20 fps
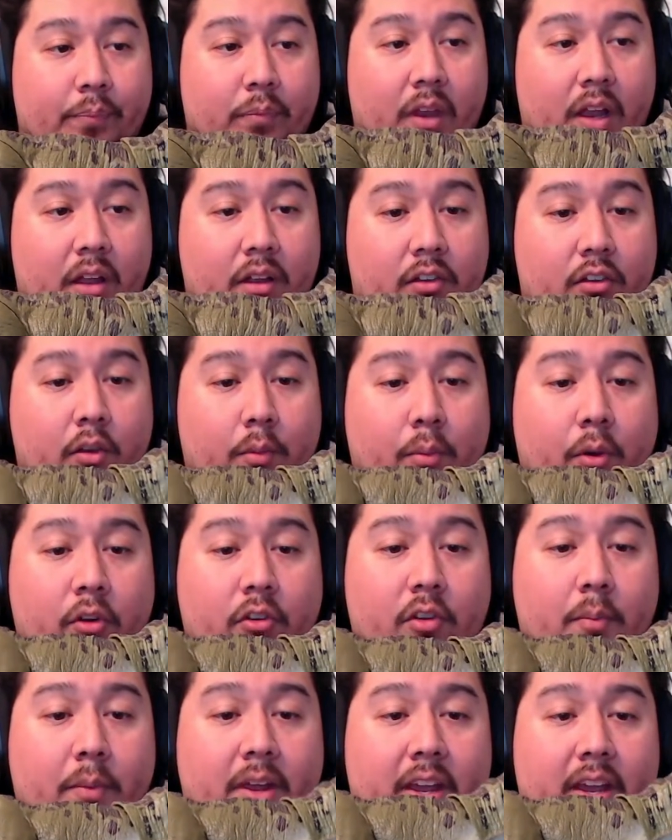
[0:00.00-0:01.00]
supposed to
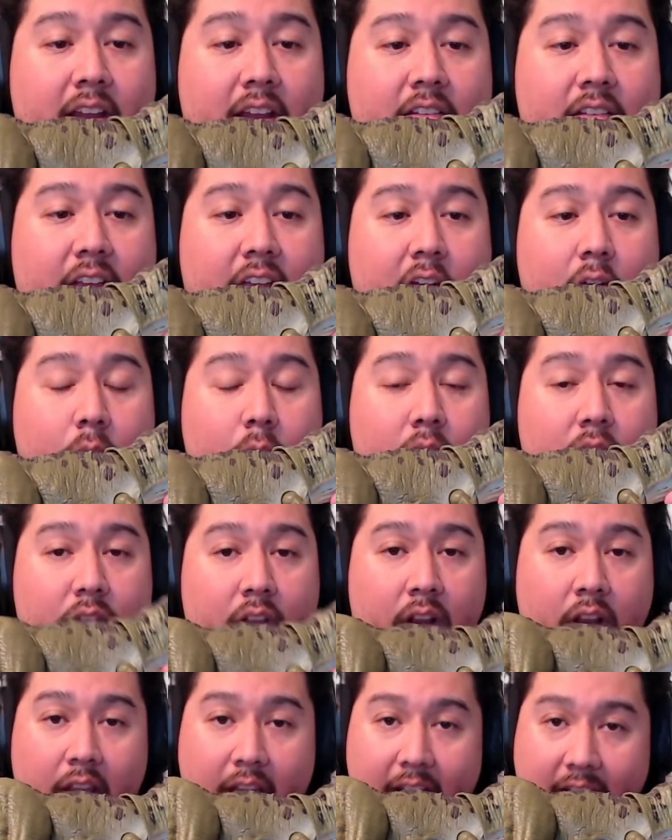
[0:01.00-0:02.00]
be in scale with
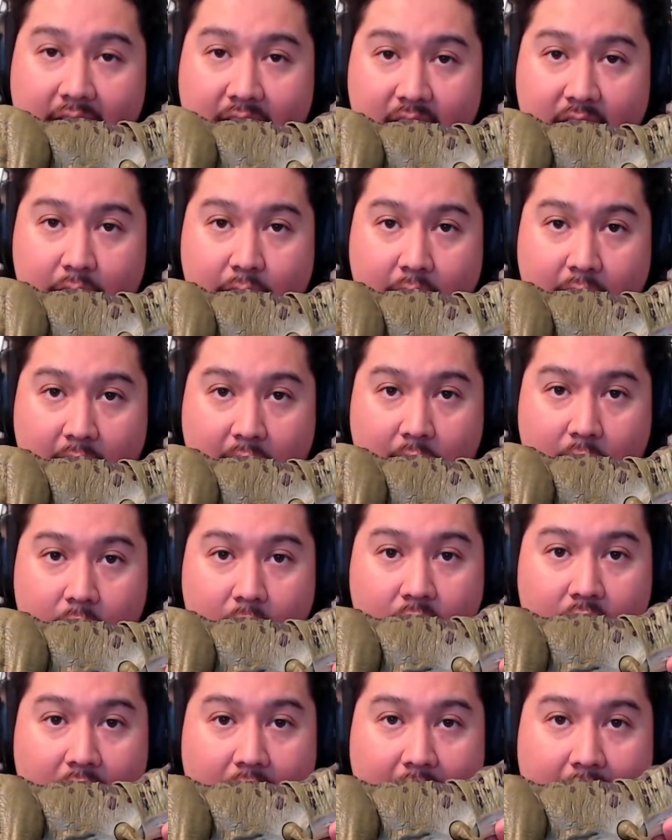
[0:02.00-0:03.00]
legacy
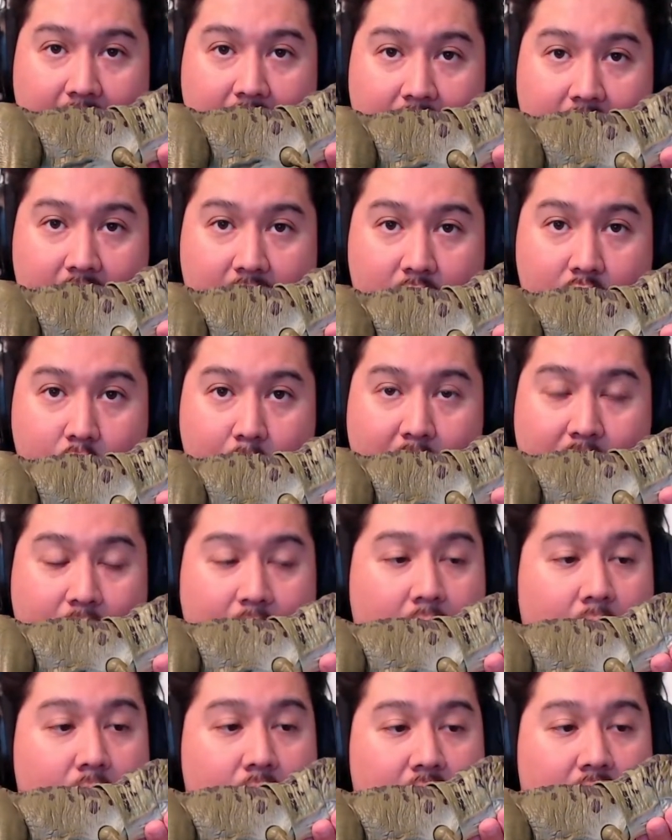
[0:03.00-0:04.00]
figures like the human
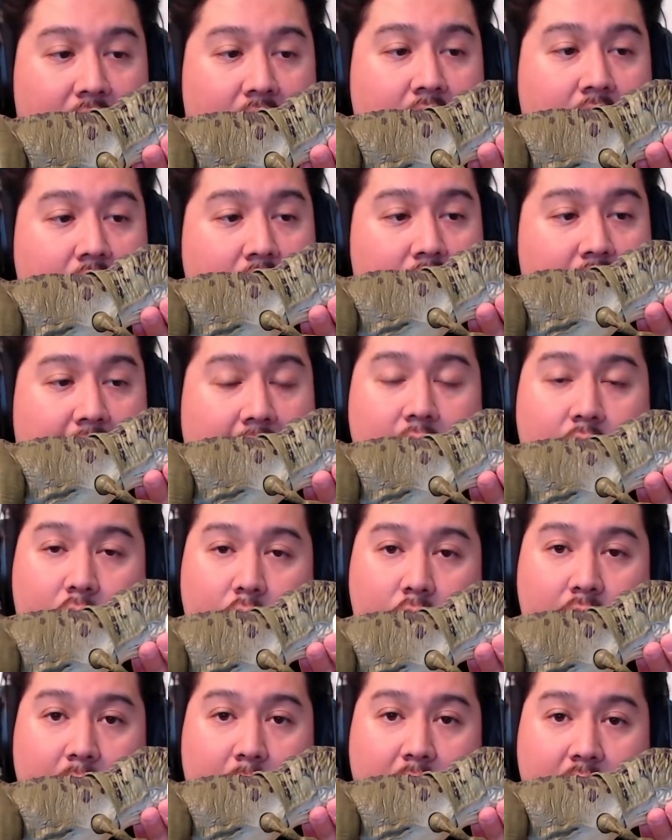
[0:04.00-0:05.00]
figures and
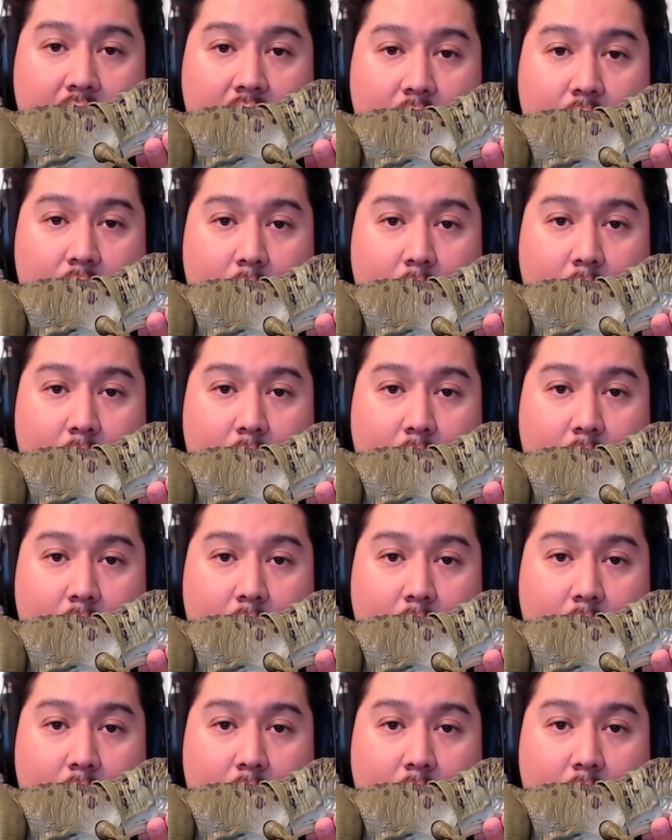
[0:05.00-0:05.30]
dinosaurs that we've seen from